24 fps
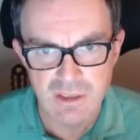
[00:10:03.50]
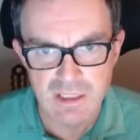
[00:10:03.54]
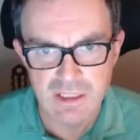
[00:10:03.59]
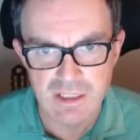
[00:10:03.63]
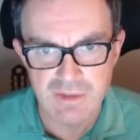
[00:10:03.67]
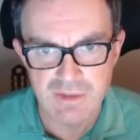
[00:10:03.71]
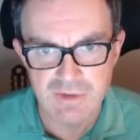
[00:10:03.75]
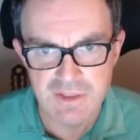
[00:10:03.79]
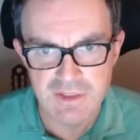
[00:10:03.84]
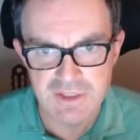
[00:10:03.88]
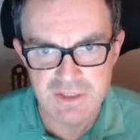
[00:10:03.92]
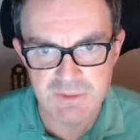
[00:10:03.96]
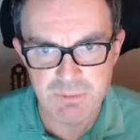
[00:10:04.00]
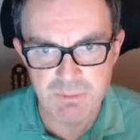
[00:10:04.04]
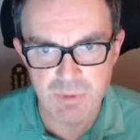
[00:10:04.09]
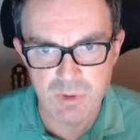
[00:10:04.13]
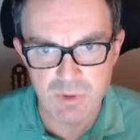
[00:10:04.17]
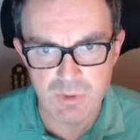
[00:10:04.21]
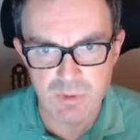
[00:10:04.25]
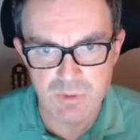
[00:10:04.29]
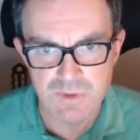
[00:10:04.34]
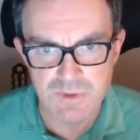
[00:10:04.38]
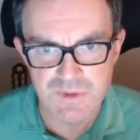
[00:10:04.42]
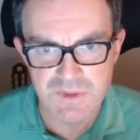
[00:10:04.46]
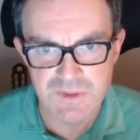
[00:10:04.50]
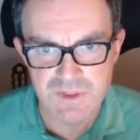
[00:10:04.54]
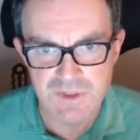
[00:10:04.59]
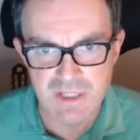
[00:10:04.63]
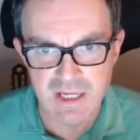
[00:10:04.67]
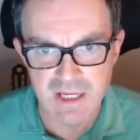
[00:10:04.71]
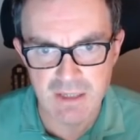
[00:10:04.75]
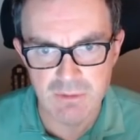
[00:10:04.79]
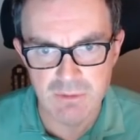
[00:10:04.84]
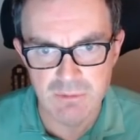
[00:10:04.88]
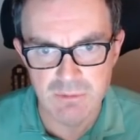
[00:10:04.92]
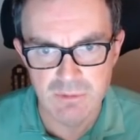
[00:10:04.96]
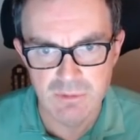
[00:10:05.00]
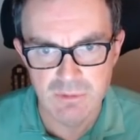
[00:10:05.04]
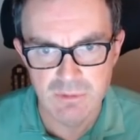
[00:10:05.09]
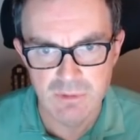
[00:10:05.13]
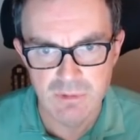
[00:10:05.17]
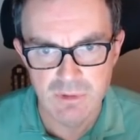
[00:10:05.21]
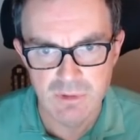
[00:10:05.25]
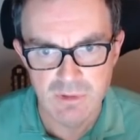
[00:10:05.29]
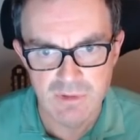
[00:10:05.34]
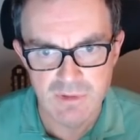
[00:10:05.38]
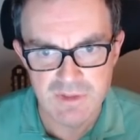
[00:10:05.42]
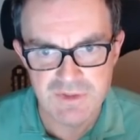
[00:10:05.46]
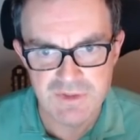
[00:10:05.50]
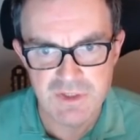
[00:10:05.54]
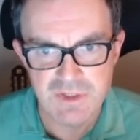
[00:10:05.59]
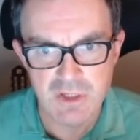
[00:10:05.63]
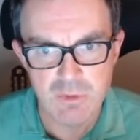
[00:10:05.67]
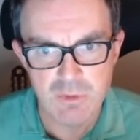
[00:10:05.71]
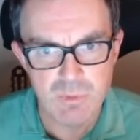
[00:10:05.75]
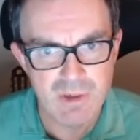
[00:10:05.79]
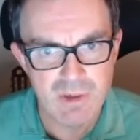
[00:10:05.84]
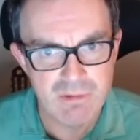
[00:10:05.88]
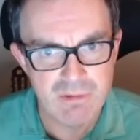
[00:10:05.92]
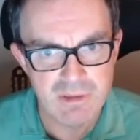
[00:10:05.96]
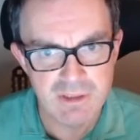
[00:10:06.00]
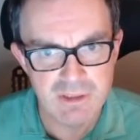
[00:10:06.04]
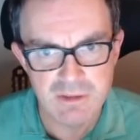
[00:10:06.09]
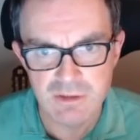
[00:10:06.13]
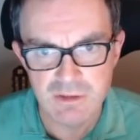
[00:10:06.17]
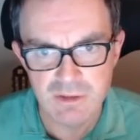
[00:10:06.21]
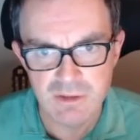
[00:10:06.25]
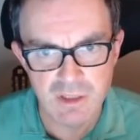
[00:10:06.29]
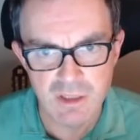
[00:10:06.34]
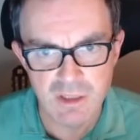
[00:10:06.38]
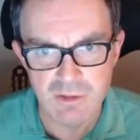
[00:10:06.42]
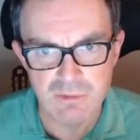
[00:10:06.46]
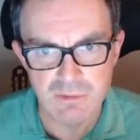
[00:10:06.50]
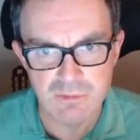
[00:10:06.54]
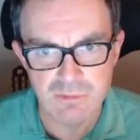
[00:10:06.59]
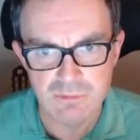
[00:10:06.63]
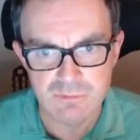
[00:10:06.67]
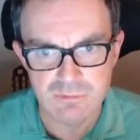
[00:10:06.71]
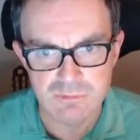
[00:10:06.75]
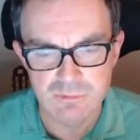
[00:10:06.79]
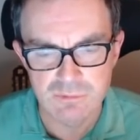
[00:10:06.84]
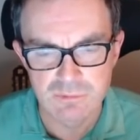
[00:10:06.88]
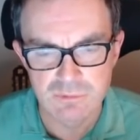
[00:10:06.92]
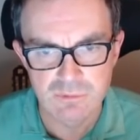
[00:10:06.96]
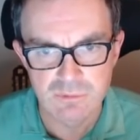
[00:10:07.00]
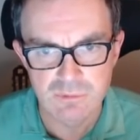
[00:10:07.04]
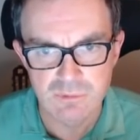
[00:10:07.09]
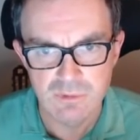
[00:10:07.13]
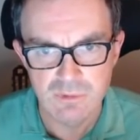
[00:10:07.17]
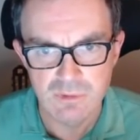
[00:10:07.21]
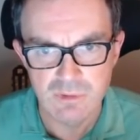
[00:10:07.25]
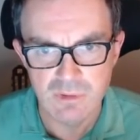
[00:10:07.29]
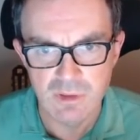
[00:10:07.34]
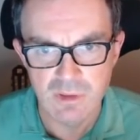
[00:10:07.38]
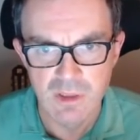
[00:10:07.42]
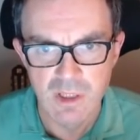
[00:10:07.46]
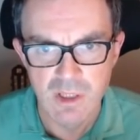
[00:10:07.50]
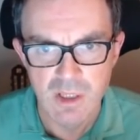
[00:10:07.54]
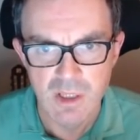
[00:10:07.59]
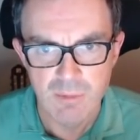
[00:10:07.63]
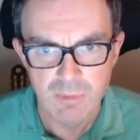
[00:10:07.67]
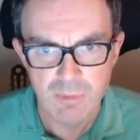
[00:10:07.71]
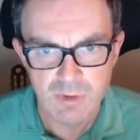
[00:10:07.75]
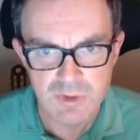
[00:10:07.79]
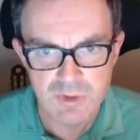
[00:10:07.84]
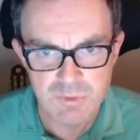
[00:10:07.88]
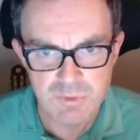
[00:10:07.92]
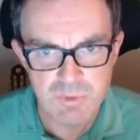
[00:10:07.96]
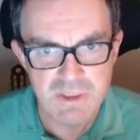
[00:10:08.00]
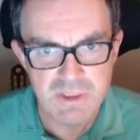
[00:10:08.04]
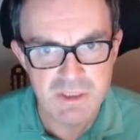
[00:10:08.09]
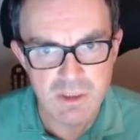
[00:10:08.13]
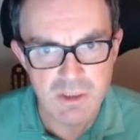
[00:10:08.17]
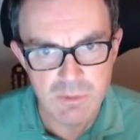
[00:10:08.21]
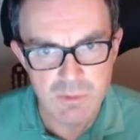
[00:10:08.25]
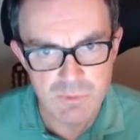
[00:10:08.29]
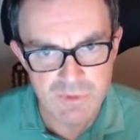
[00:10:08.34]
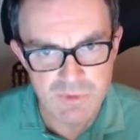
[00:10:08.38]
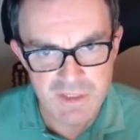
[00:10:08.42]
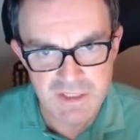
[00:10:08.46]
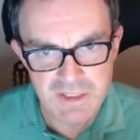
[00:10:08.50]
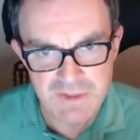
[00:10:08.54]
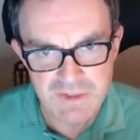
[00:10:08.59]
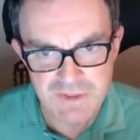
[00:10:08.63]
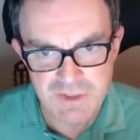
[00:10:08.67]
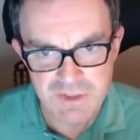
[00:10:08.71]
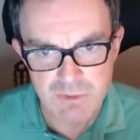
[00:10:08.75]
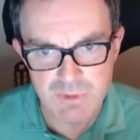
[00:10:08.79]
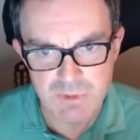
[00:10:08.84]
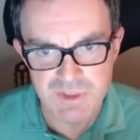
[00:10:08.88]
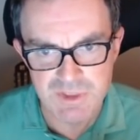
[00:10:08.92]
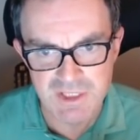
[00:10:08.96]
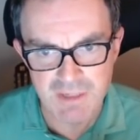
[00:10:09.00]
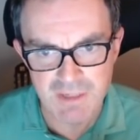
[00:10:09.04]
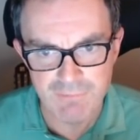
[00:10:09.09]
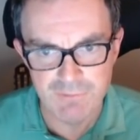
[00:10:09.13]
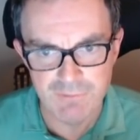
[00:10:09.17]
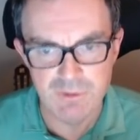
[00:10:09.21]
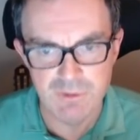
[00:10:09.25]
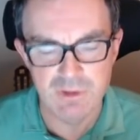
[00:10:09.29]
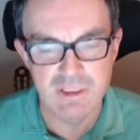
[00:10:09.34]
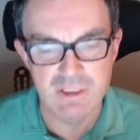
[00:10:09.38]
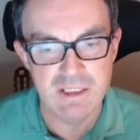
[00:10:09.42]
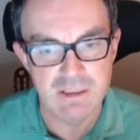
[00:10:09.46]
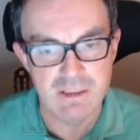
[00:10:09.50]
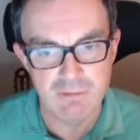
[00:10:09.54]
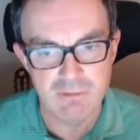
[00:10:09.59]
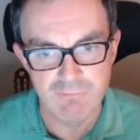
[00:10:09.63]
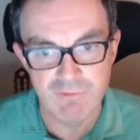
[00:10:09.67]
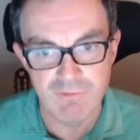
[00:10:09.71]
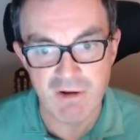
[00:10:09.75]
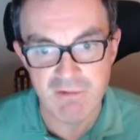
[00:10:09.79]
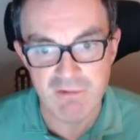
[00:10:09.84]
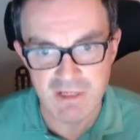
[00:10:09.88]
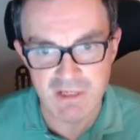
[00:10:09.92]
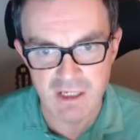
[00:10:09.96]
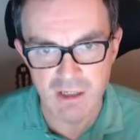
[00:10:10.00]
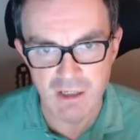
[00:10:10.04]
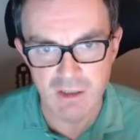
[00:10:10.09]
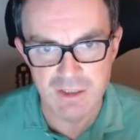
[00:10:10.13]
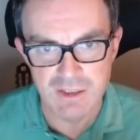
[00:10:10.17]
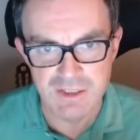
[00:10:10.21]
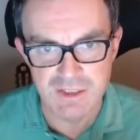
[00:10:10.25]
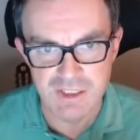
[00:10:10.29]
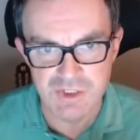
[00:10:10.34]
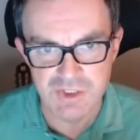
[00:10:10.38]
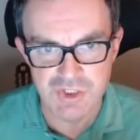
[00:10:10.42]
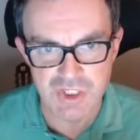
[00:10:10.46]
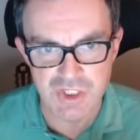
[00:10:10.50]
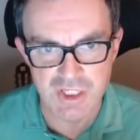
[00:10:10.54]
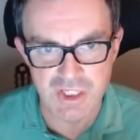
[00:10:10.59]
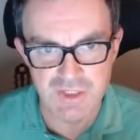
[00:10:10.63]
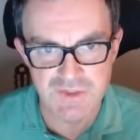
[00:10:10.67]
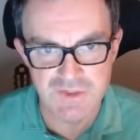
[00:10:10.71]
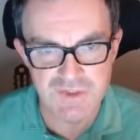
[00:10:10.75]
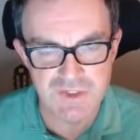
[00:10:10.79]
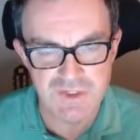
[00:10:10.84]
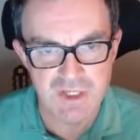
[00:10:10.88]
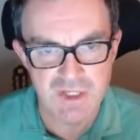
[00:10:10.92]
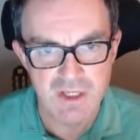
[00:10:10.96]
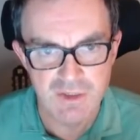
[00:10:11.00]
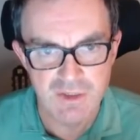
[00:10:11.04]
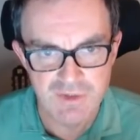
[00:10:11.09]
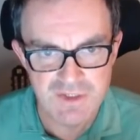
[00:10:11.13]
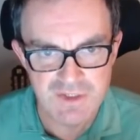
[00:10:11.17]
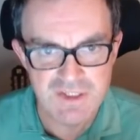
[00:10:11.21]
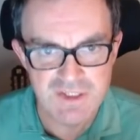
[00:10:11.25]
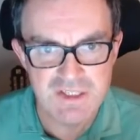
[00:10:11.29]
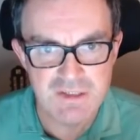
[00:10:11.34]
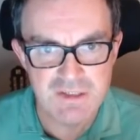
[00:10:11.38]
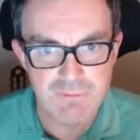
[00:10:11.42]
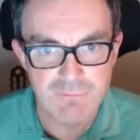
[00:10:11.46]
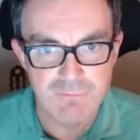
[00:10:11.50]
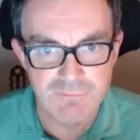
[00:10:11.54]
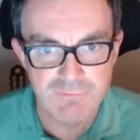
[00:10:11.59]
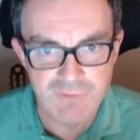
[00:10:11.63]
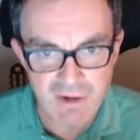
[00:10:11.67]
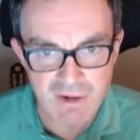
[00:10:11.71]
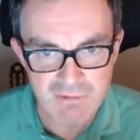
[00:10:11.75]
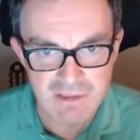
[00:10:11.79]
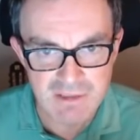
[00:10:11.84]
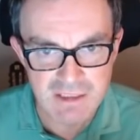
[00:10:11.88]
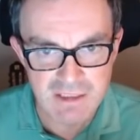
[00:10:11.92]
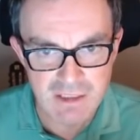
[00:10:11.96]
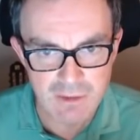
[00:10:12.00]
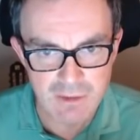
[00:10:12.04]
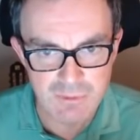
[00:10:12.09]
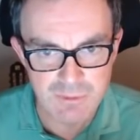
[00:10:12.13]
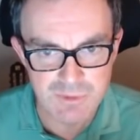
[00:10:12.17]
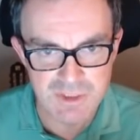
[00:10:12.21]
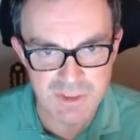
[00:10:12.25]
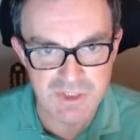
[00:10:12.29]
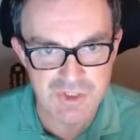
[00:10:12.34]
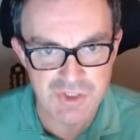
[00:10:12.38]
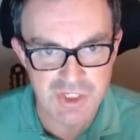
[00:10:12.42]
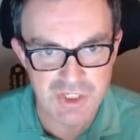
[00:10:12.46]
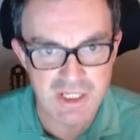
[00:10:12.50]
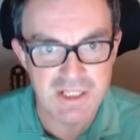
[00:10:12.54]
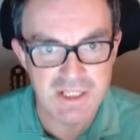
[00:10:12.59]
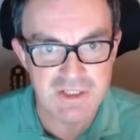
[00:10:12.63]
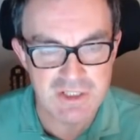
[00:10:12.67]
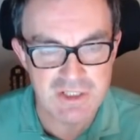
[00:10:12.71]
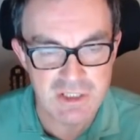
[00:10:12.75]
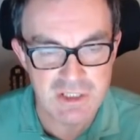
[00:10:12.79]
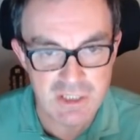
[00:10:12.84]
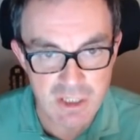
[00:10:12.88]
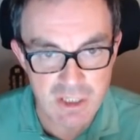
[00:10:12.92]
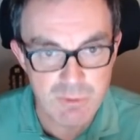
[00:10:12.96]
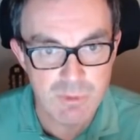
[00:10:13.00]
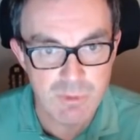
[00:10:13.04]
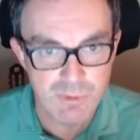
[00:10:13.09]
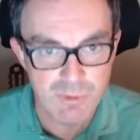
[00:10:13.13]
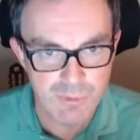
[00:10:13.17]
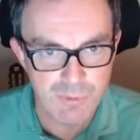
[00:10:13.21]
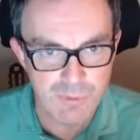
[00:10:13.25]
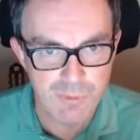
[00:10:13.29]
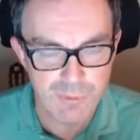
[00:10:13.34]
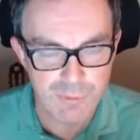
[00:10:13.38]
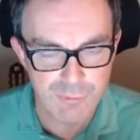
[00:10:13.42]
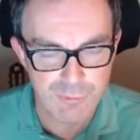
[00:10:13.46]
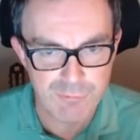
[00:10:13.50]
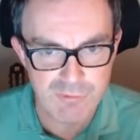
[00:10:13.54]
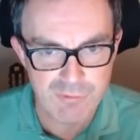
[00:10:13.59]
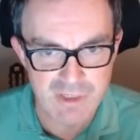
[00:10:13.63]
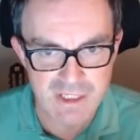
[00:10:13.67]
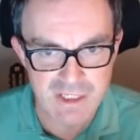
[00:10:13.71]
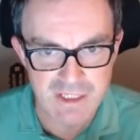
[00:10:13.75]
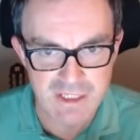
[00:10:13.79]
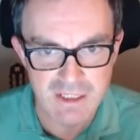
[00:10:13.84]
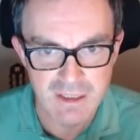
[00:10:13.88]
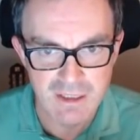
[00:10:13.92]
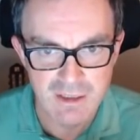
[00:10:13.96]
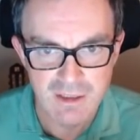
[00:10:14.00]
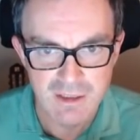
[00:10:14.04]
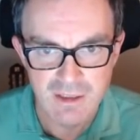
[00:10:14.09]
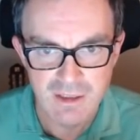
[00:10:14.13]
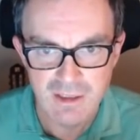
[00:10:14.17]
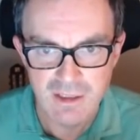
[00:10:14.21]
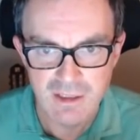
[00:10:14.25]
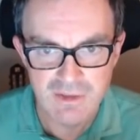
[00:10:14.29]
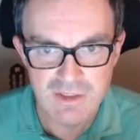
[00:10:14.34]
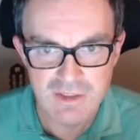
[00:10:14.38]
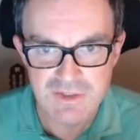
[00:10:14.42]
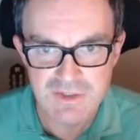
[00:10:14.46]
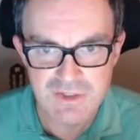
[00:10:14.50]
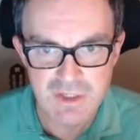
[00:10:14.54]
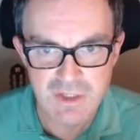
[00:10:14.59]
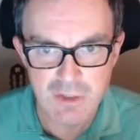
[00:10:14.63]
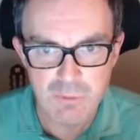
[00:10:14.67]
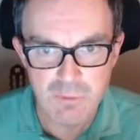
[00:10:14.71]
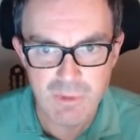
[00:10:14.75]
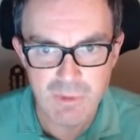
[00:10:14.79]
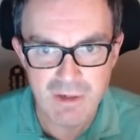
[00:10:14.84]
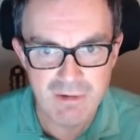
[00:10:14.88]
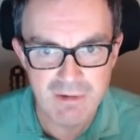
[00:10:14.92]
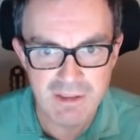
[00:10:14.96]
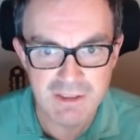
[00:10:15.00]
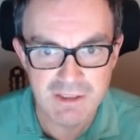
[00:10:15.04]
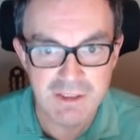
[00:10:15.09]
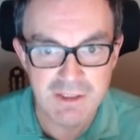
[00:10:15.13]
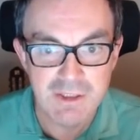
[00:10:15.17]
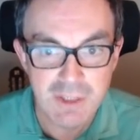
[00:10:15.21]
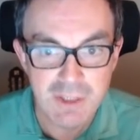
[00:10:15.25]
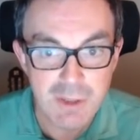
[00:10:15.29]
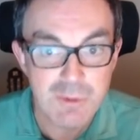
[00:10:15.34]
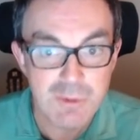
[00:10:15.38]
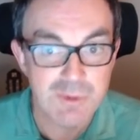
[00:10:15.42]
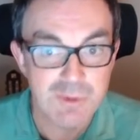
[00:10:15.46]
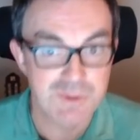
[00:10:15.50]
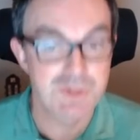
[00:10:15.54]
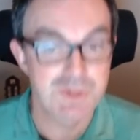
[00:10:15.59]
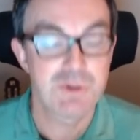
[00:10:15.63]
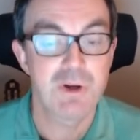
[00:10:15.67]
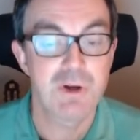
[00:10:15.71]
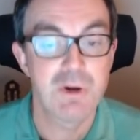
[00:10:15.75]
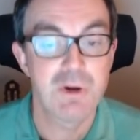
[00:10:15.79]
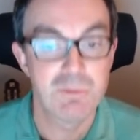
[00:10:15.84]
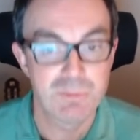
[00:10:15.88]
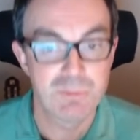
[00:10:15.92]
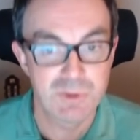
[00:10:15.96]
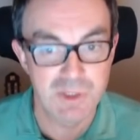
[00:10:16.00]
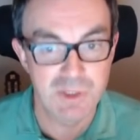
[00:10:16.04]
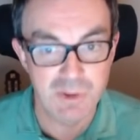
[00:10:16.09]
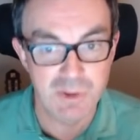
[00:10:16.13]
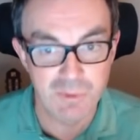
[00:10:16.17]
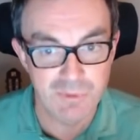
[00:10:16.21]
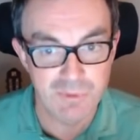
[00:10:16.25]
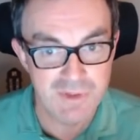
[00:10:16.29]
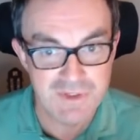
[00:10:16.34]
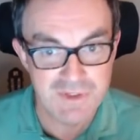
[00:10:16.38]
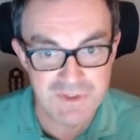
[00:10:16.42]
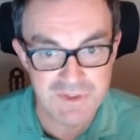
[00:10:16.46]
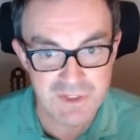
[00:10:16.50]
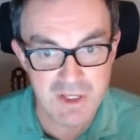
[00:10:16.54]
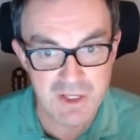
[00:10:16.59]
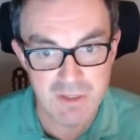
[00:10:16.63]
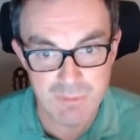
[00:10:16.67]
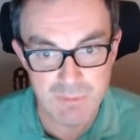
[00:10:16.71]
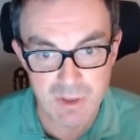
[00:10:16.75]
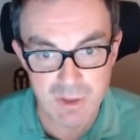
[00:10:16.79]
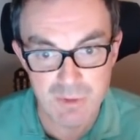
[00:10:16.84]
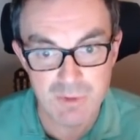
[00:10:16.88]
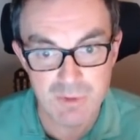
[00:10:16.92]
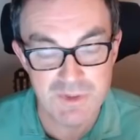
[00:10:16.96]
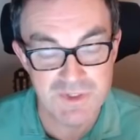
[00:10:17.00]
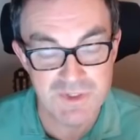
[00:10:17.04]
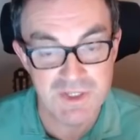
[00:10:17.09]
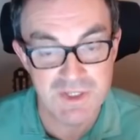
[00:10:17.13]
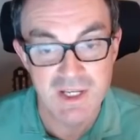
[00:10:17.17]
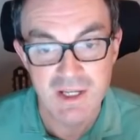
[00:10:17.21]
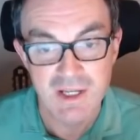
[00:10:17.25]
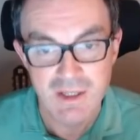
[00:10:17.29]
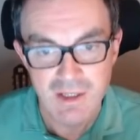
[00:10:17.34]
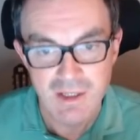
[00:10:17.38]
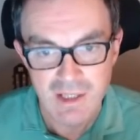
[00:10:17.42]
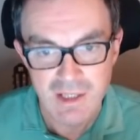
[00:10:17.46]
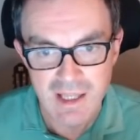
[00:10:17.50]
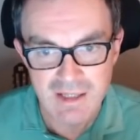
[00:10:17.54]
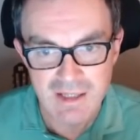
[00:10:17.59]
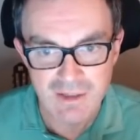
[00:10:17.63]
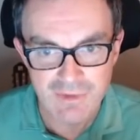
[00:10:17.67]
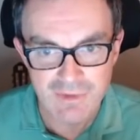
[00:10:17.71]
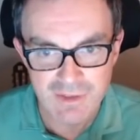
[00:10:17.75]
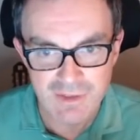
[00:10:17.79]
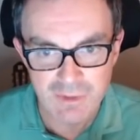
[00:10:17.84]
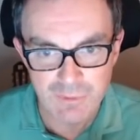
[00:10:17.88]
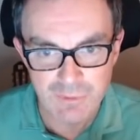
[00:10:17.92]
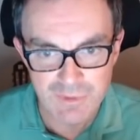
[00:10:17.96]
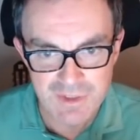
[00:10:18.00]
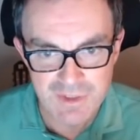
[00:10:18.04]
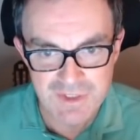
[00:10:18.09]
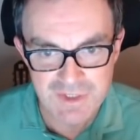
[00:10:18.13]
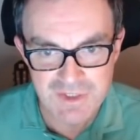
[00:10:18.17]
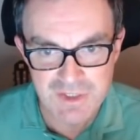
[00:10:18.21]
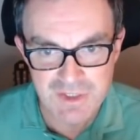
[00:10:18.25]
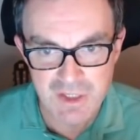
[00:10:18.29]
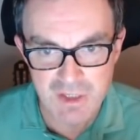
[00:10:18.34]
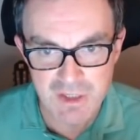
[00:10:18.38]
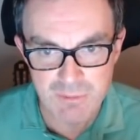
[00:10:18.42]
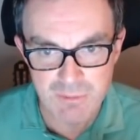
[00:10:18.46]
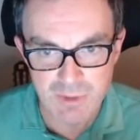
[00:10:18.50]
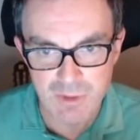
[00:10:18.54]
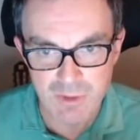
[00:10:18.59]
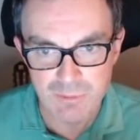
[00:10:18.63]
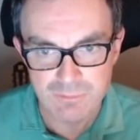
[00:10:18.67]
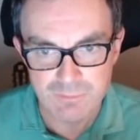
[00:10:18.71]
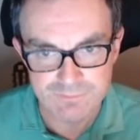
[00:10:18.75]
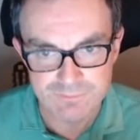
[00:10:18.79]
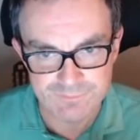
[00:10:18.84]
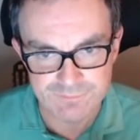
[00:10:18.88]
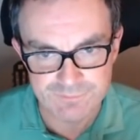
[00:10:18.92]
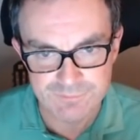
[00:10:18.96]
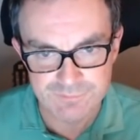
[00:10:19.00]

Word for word: in this box now? There's nowhere it can go. Because we know these two are definitely very high digits. This is a very low digit. It's lower than 3, and there's nowhere it can go because you can't put it on this thermo because anything on this thermo